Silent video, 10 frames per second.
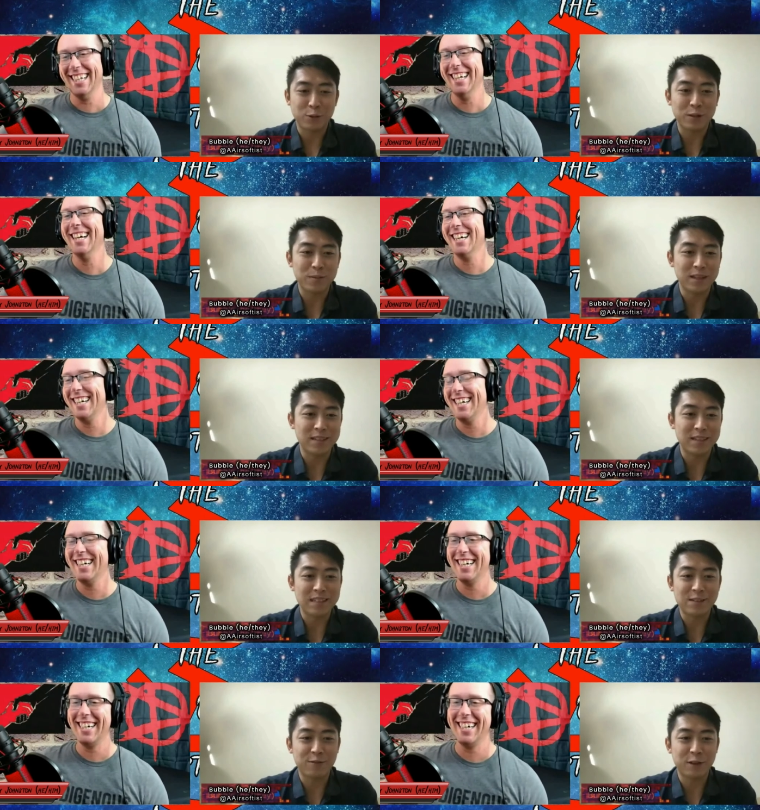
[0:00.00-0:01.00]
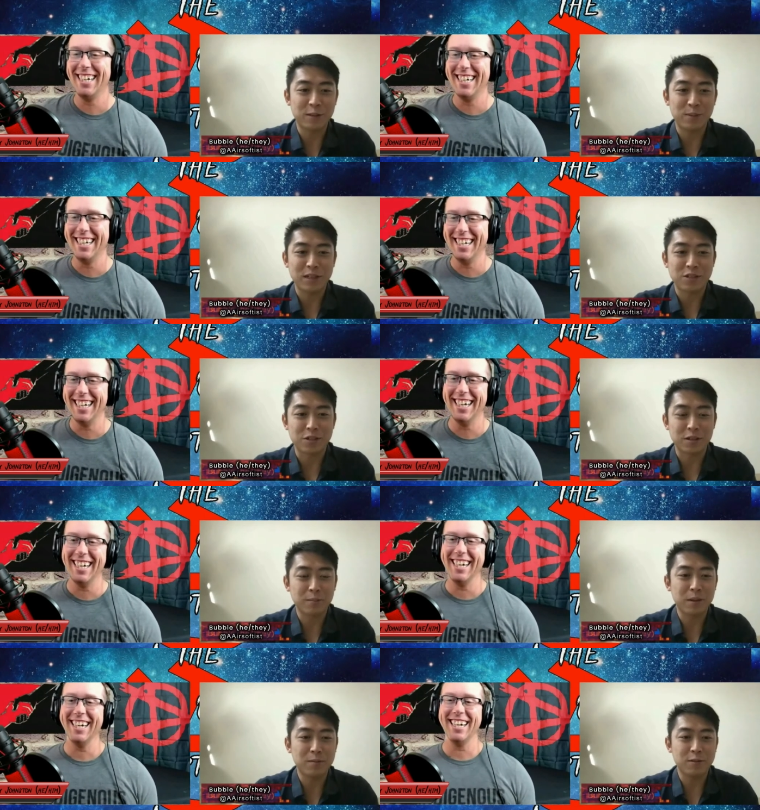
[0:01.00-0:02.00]
Speaker 1: they look pretty militant. It's a
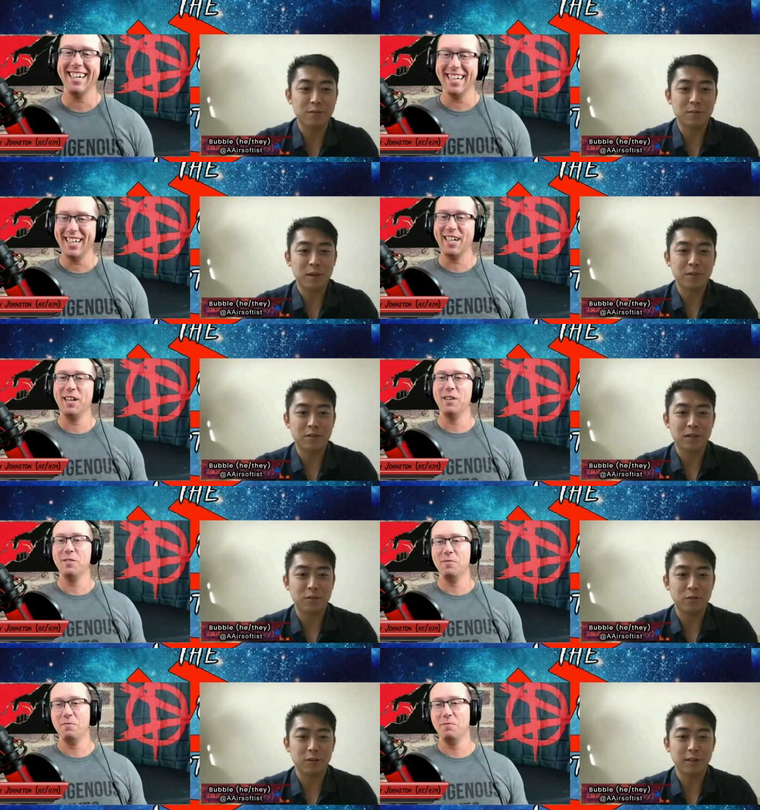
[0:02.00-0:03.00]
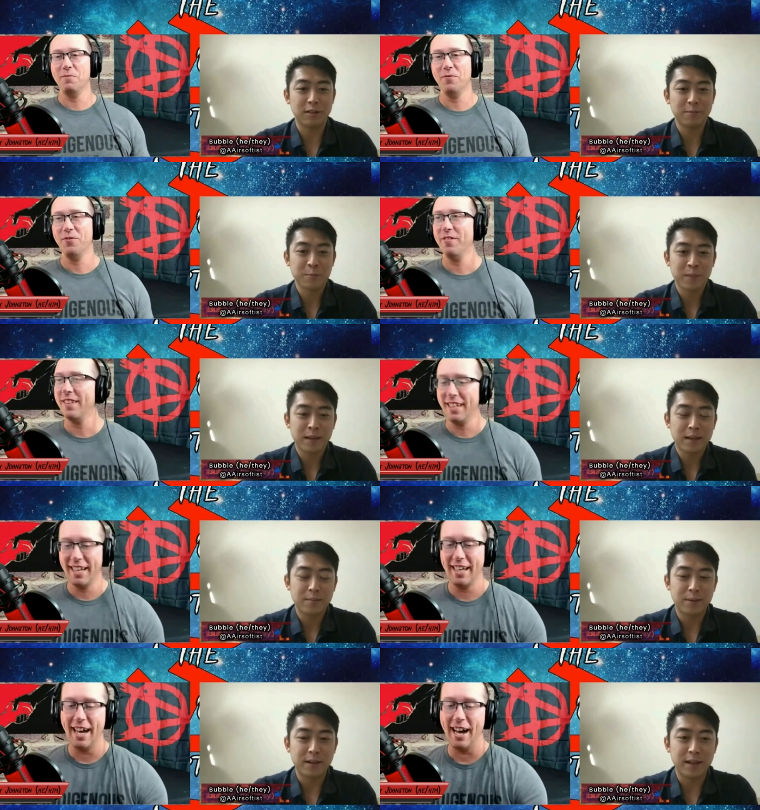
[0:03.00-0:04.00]
funny picture. Maybe you maybe you could Google it.
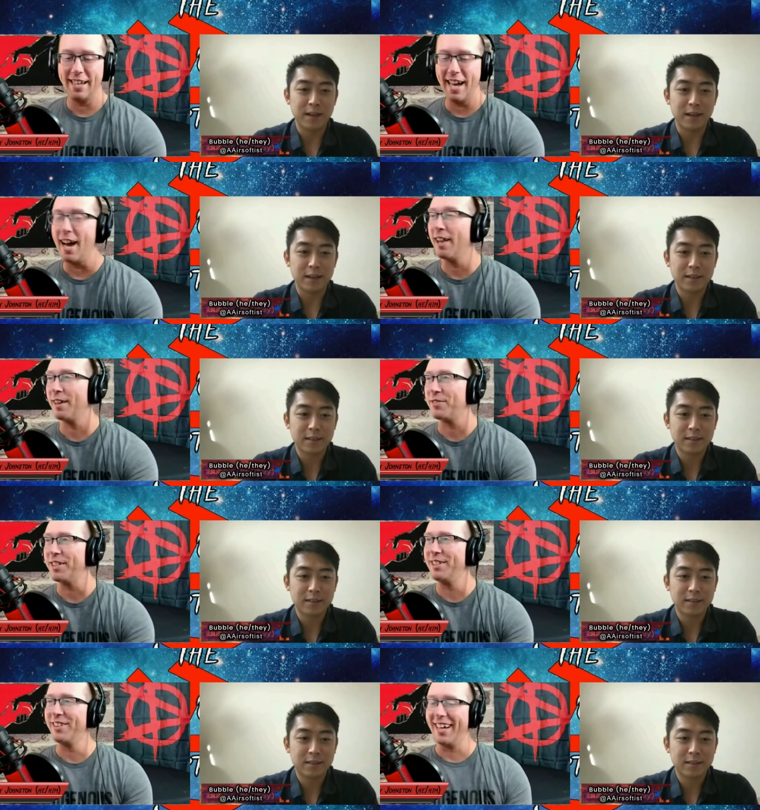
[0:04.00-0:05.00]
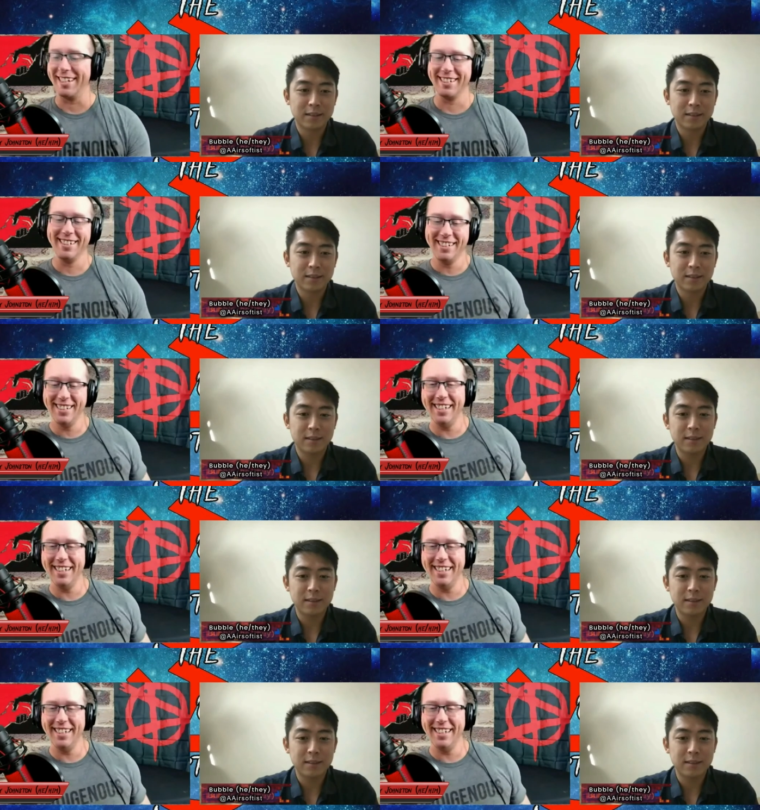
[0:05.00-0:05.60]
But yeah, uh, I have to do that.